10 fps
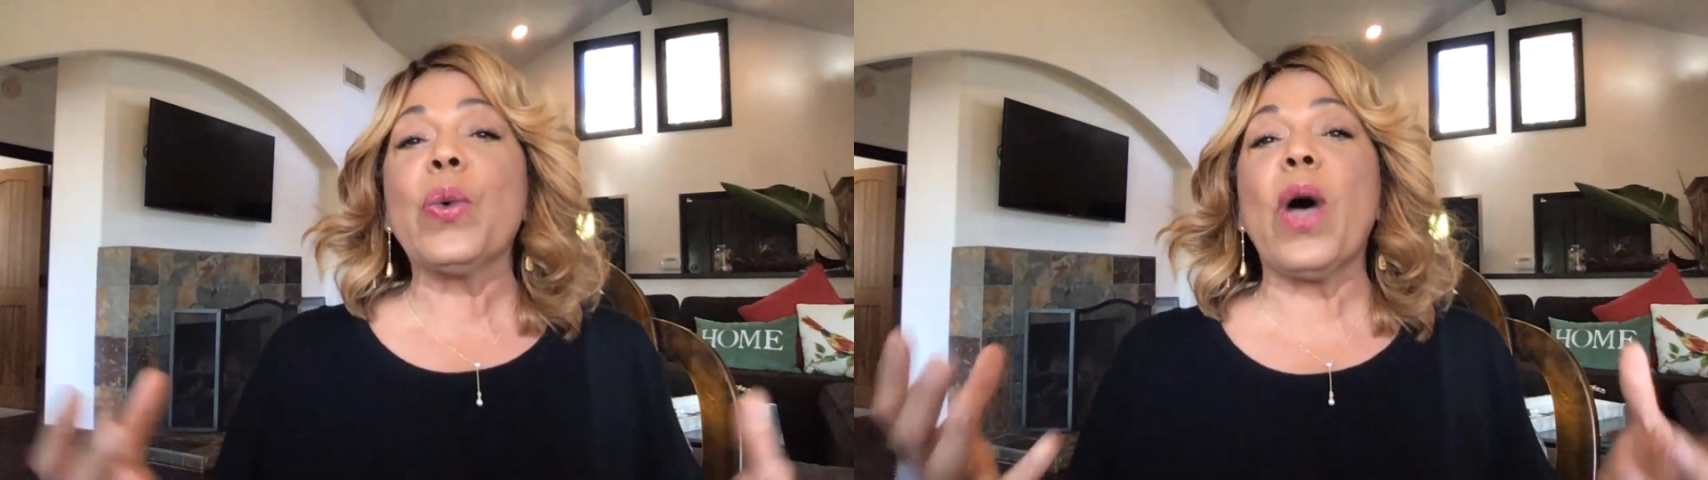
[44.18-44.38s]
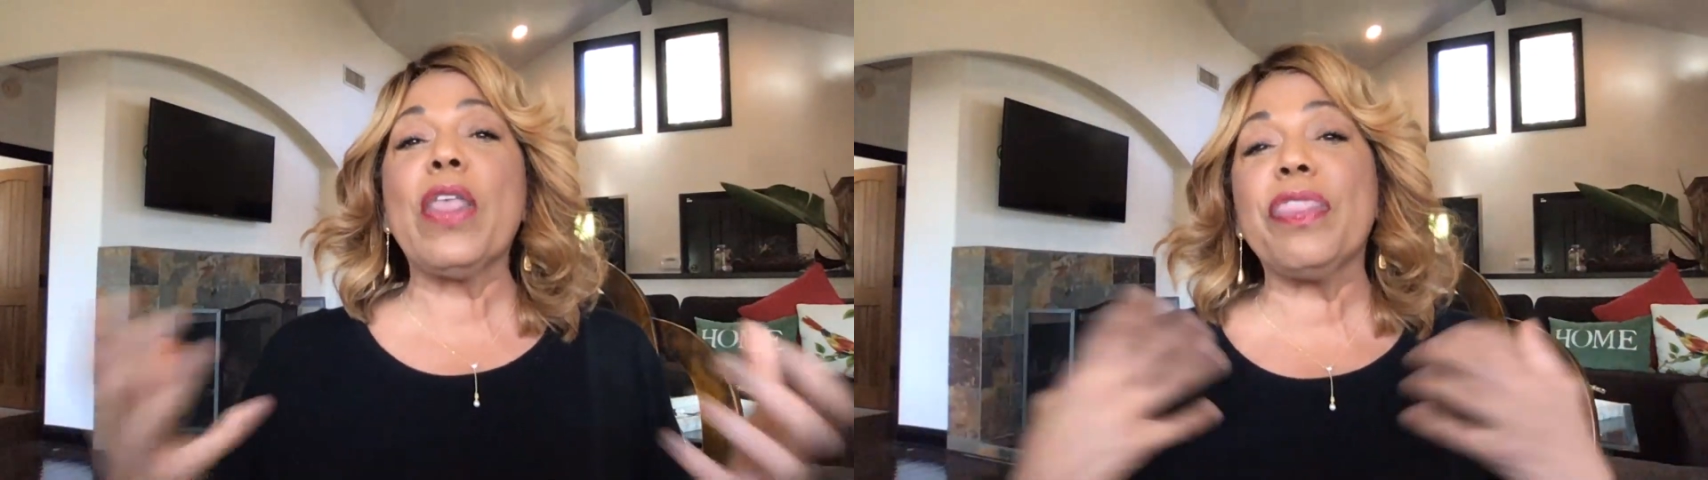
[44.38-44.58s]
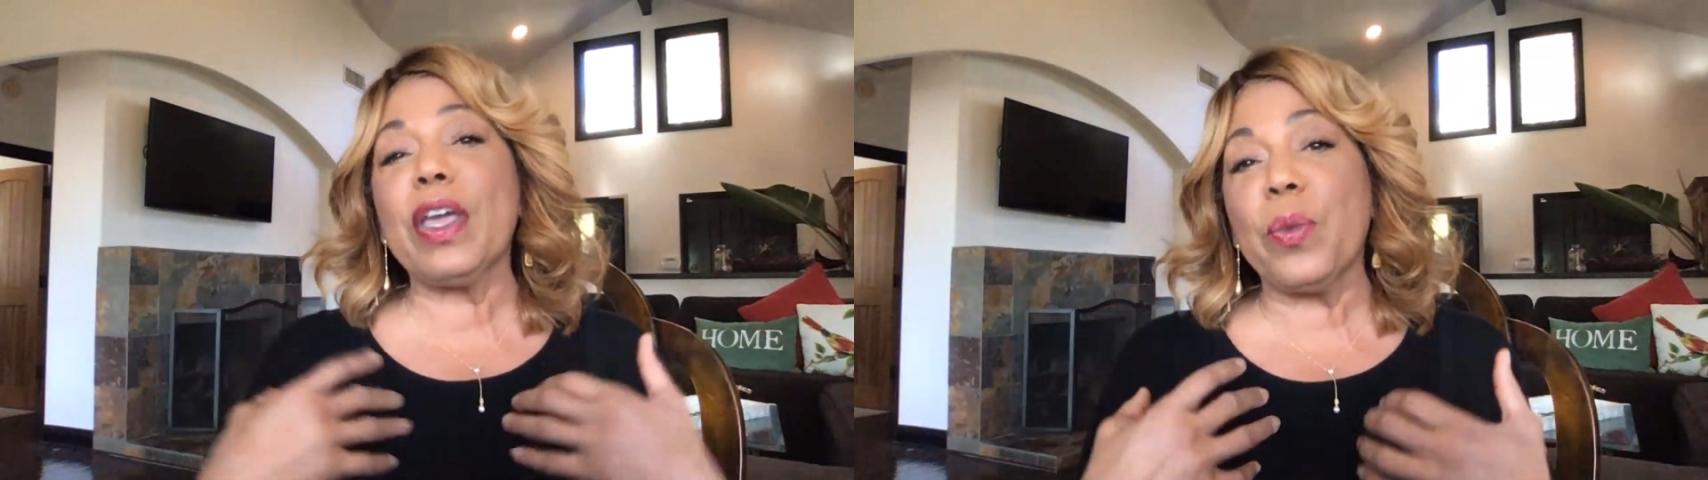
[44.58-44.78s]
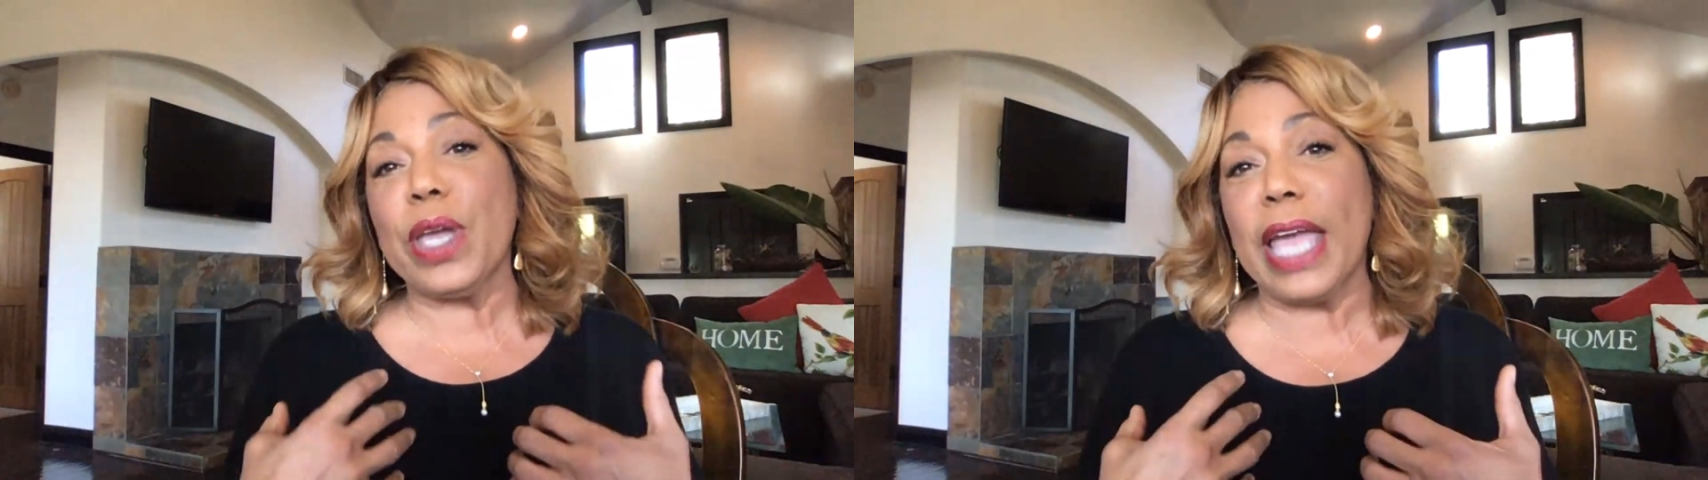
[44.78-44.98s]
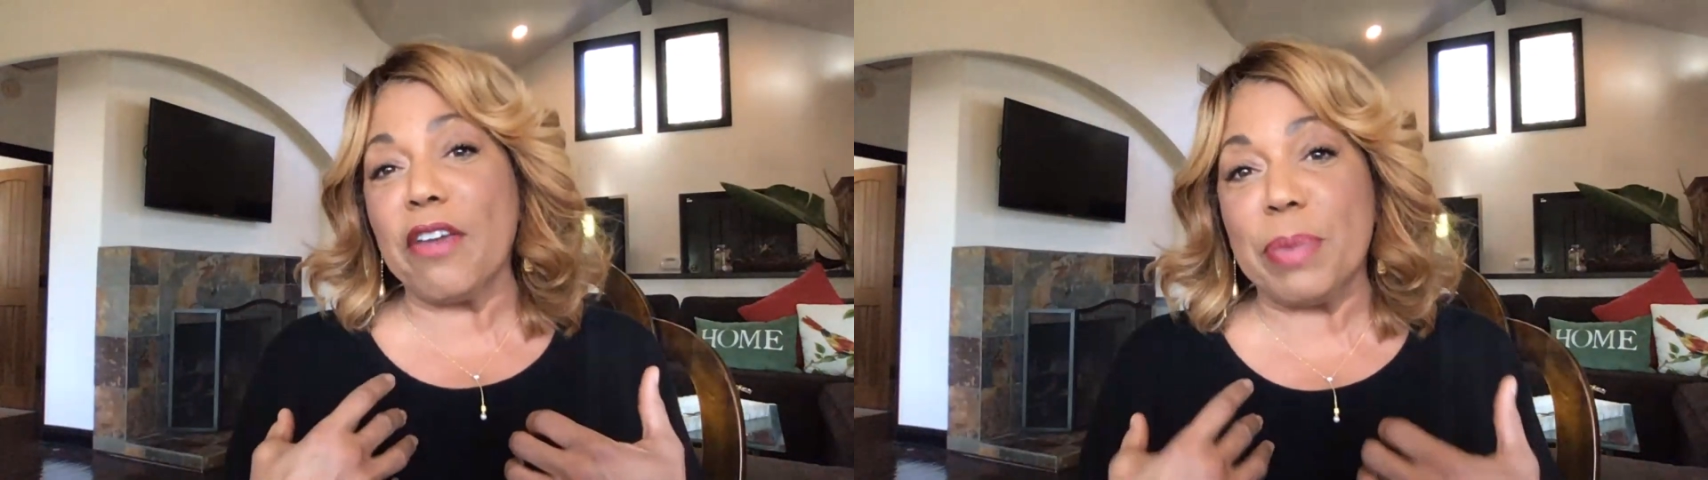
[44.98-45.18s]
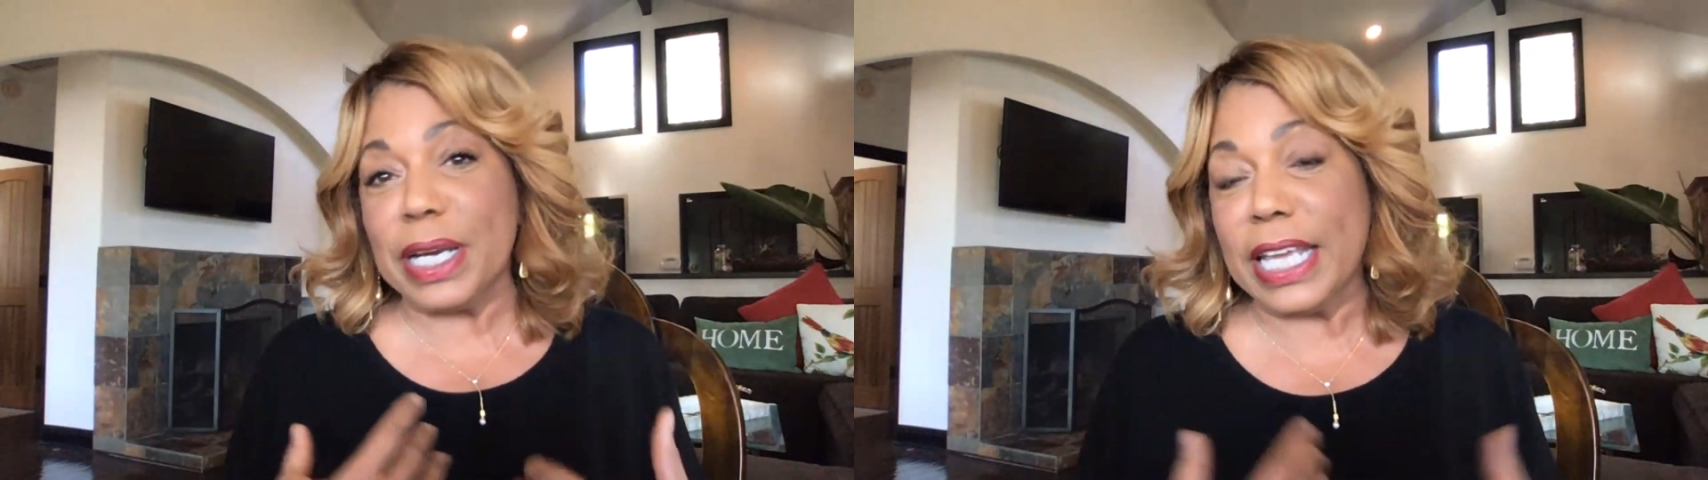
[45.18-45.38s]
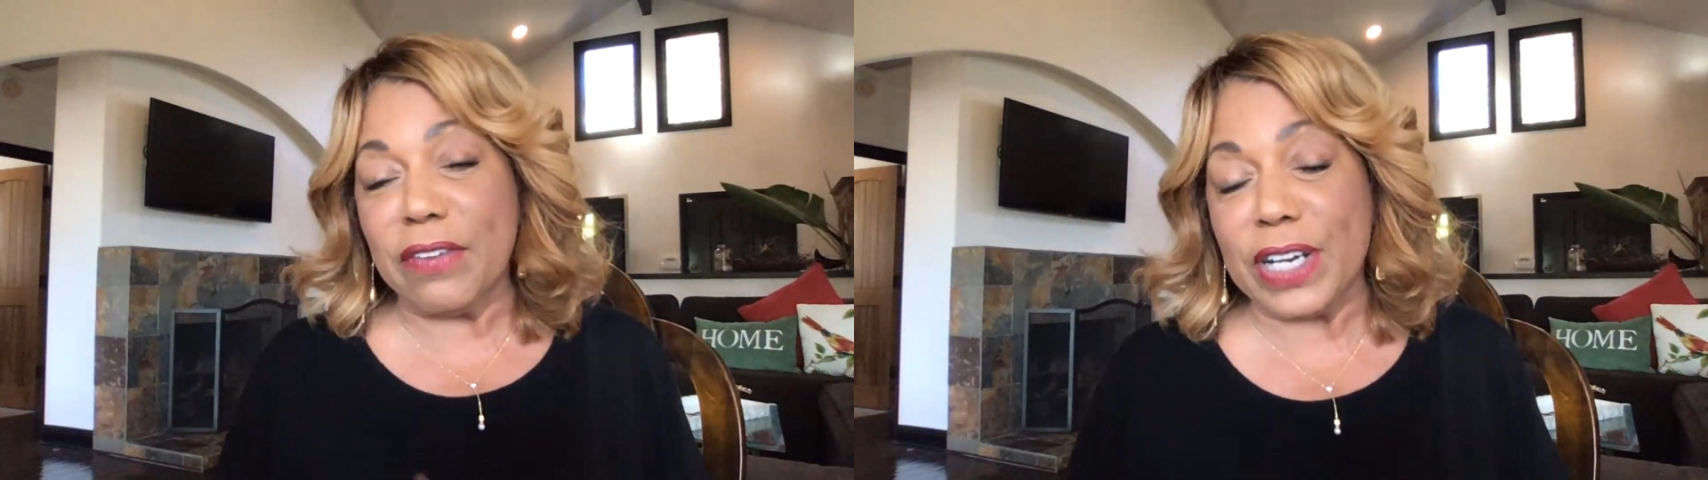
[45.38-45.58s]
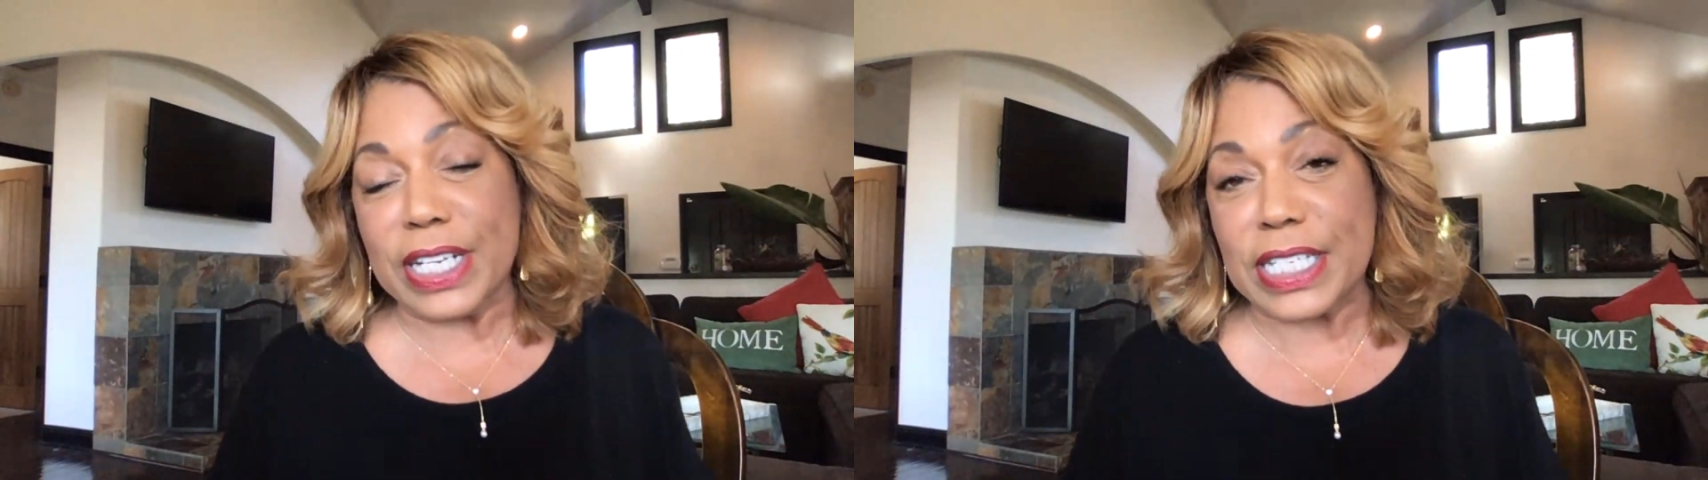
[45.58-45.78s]
One thing we have been
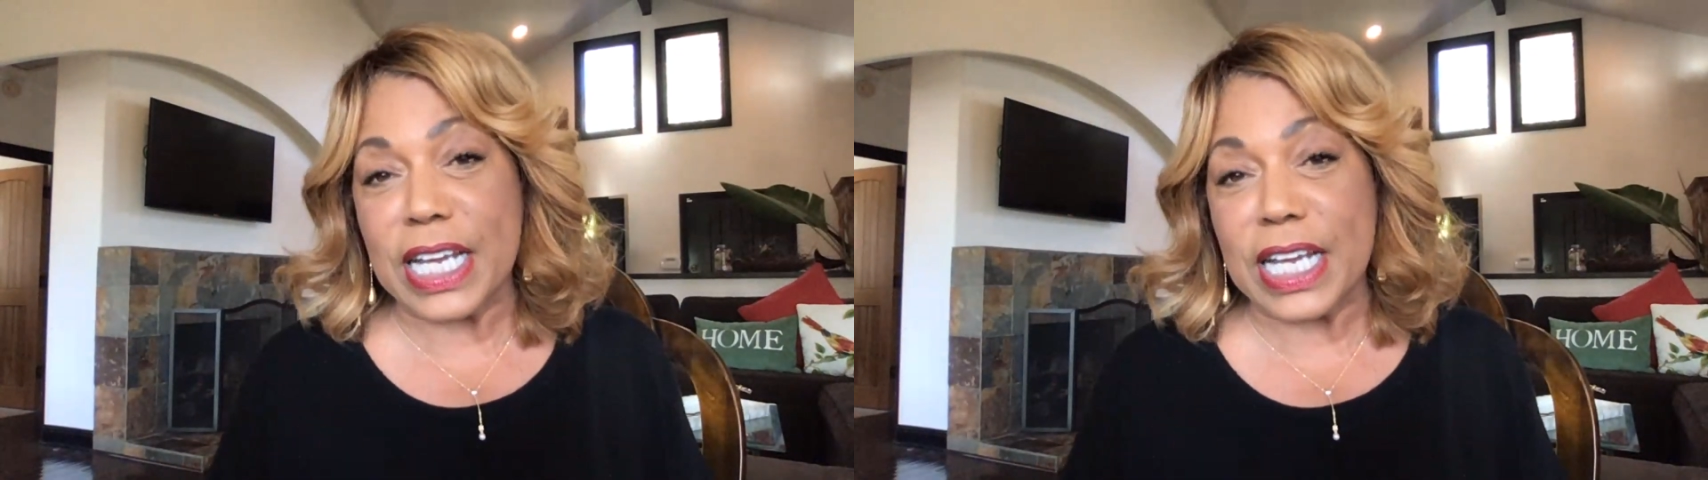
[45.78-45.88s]
given is